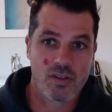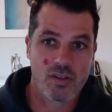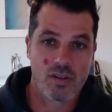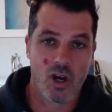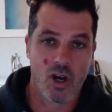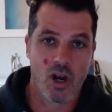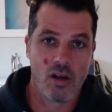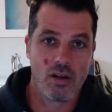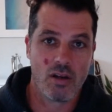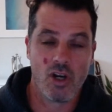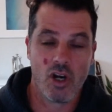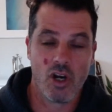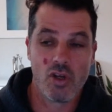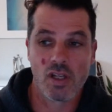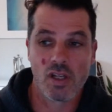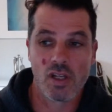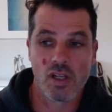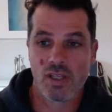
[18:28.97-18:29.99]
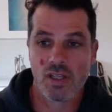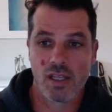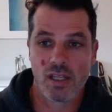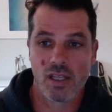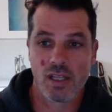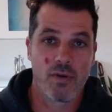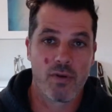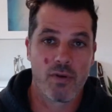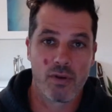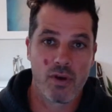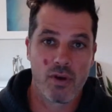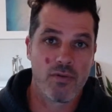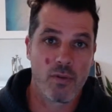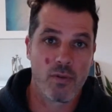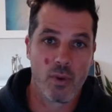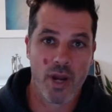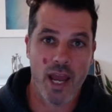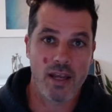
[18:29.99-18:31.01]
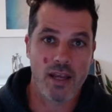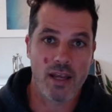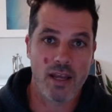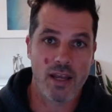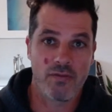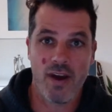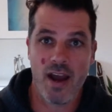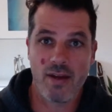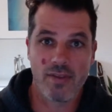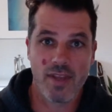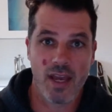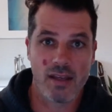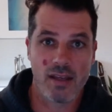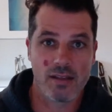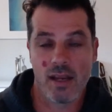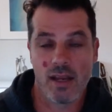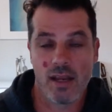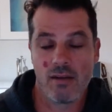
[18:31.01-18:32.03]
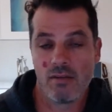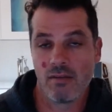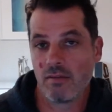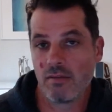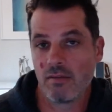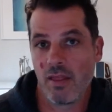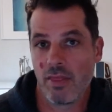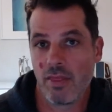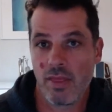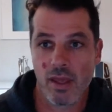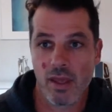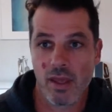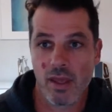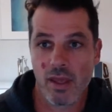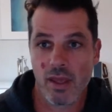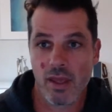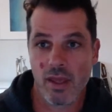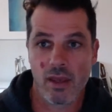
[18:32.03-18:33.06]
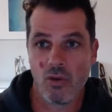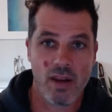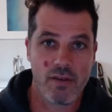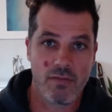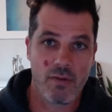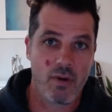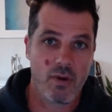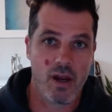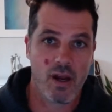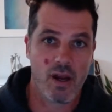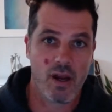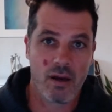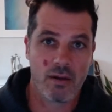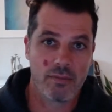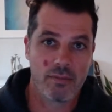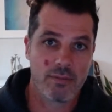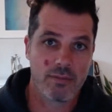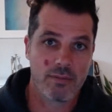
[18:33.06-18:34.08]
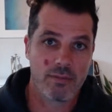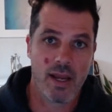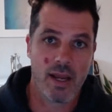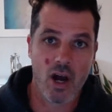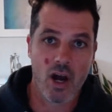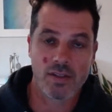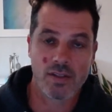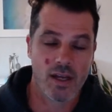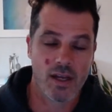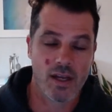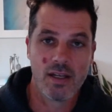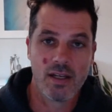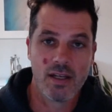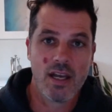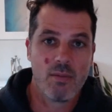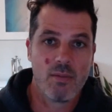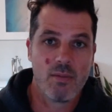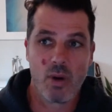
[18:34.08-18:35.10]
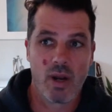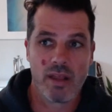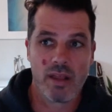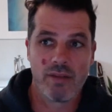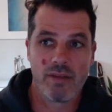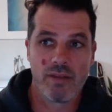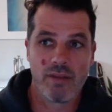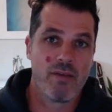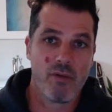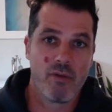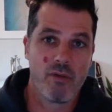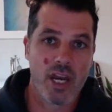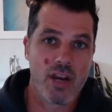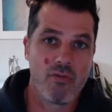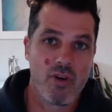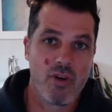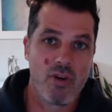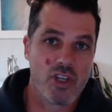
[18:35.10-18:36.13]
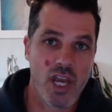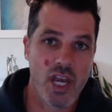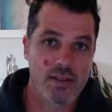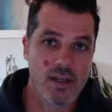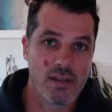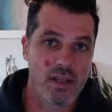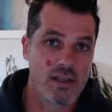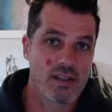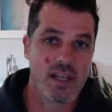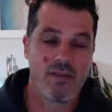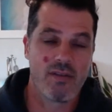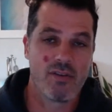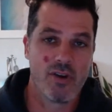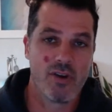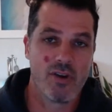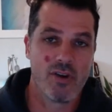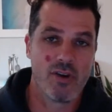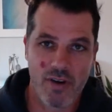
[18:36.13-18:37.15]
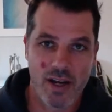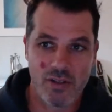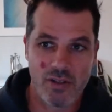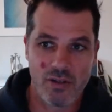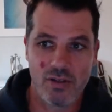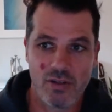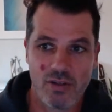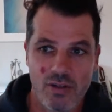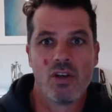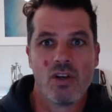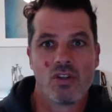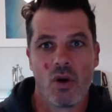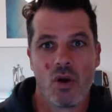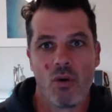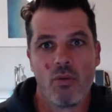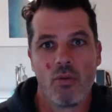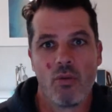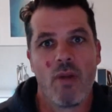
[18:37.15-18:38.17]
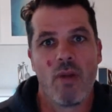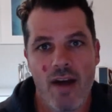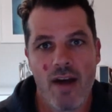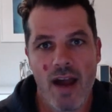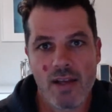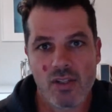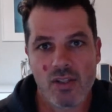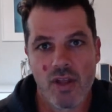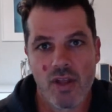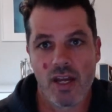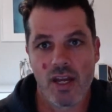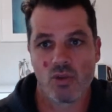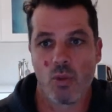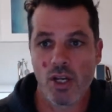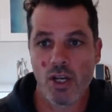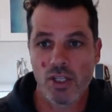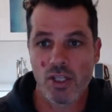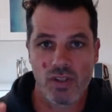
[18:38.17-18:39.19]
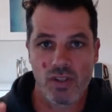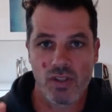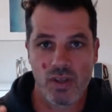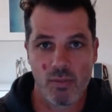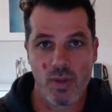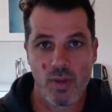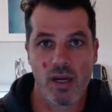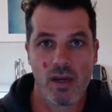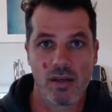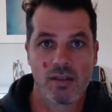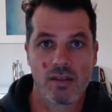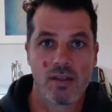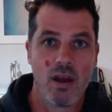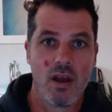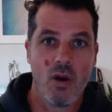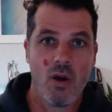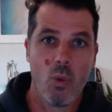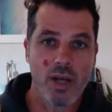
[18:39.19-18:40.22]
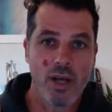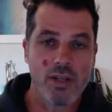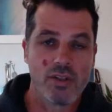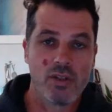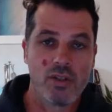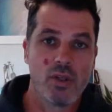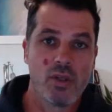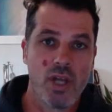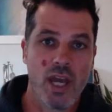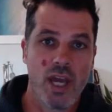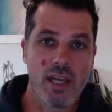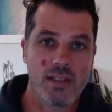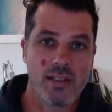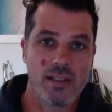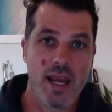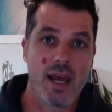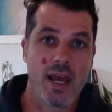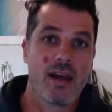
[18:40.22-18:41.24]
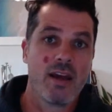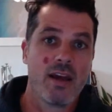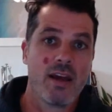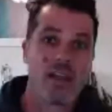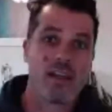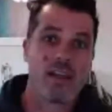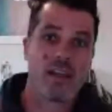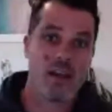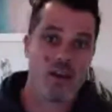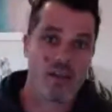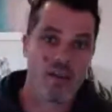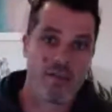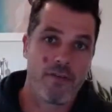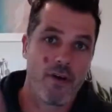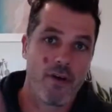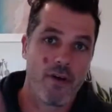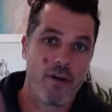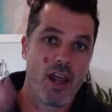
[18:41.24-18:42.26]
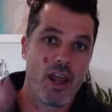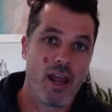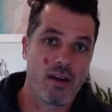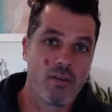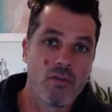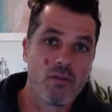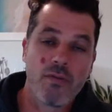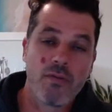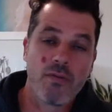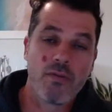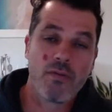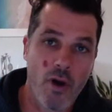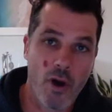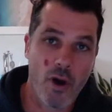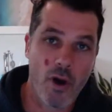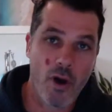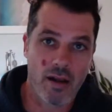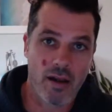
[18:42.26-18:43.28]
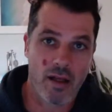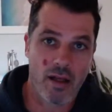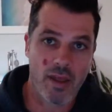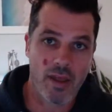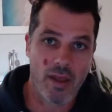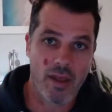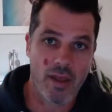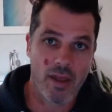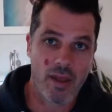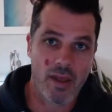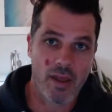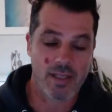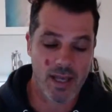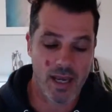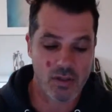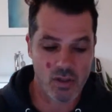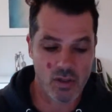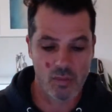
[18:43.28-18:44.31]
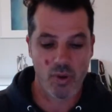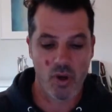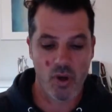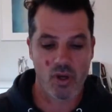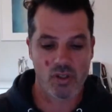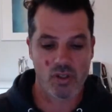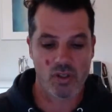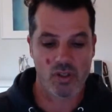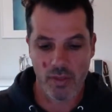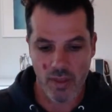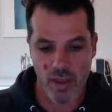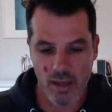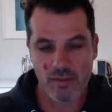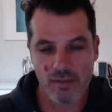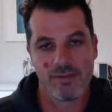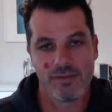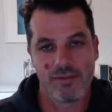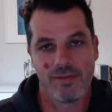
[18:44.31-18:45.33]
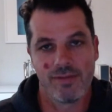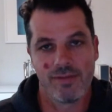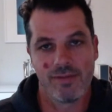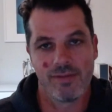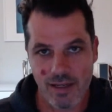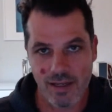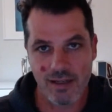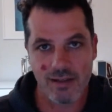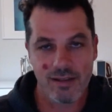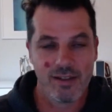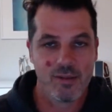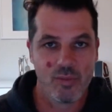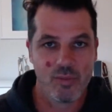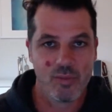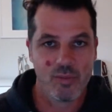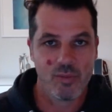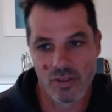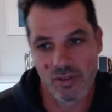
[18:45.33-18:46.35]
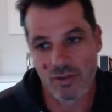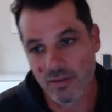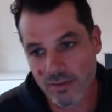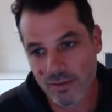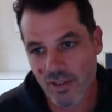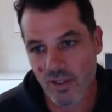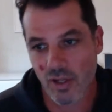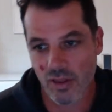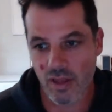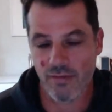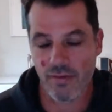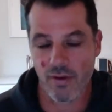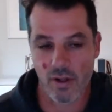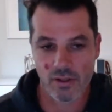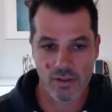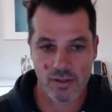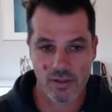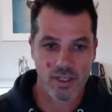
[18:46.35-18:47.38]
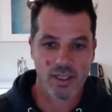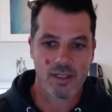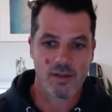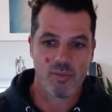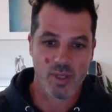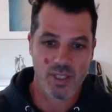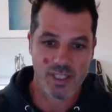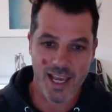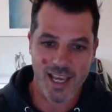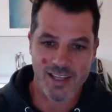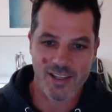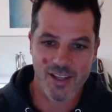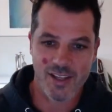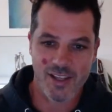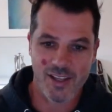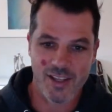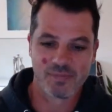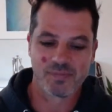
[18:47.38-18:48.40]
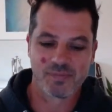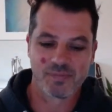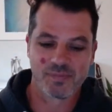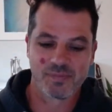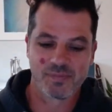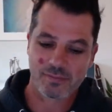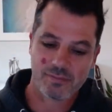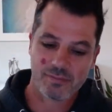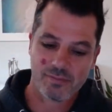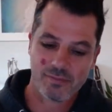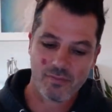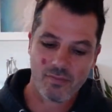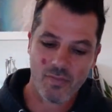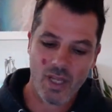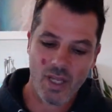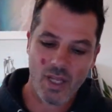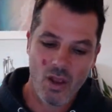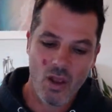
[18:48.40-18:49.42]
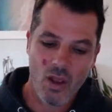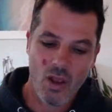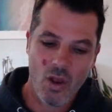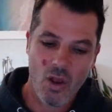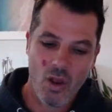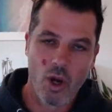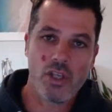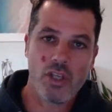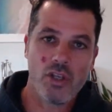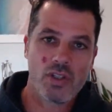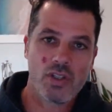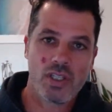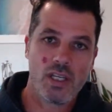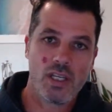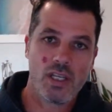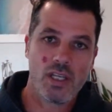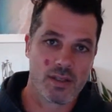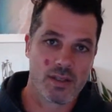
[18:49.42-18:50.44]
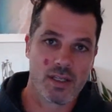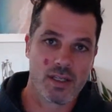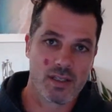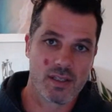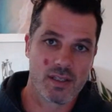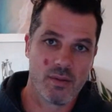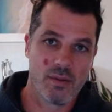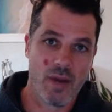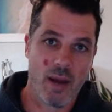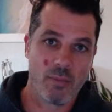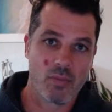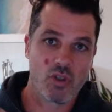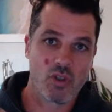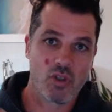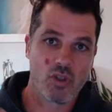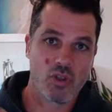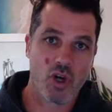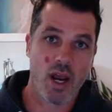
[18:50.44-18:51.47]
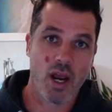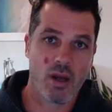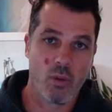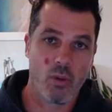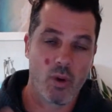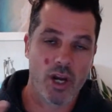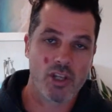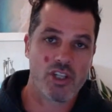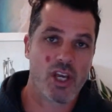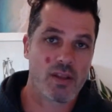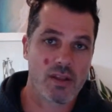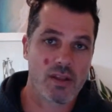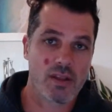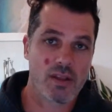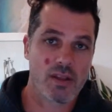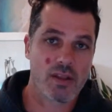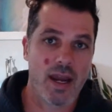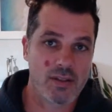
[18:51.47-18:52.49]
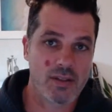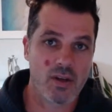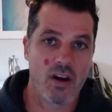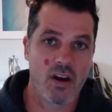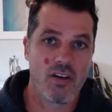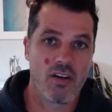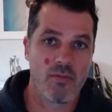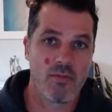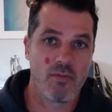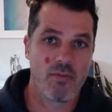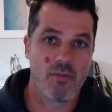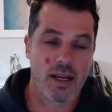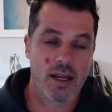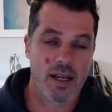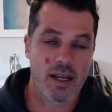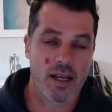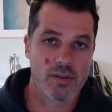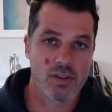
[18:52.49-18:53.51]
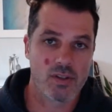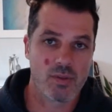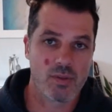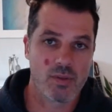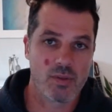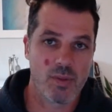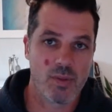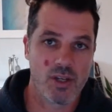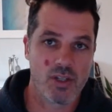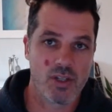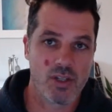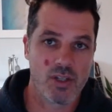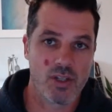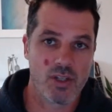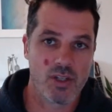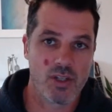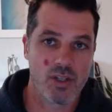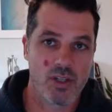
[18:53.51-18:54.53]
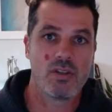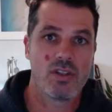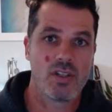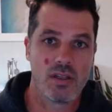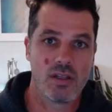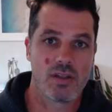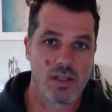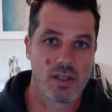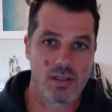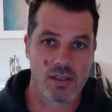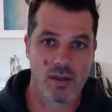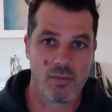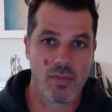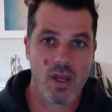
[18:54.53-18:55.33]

So, you can sit there for 3-4 days, 5 days and think you're waiting for an answer. Meanwhile, they've already rejected it. They just haven't notified you. So my advice on that is once you've submitted it, 1 to 2 days later, get on the phone and phone account health again and say to the person on there nicely, because it's not their fault, but say to them, what do you see in the system? I want to check the status of my account suspension. What do you see in the system?